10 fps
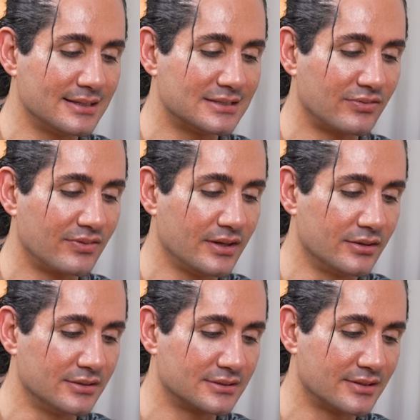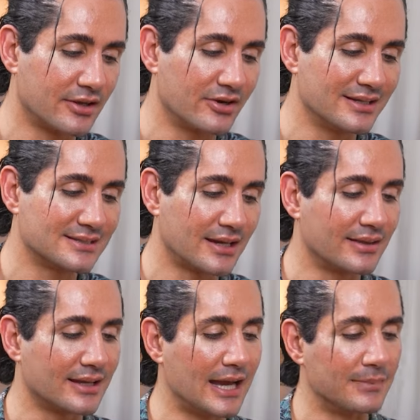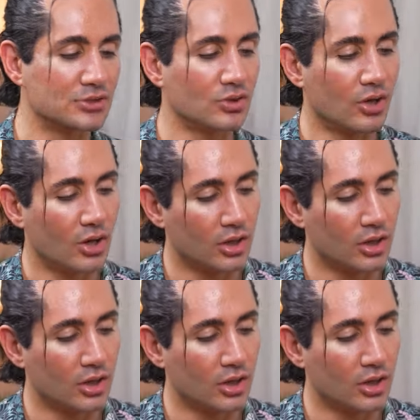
these spheres that are inside the capsule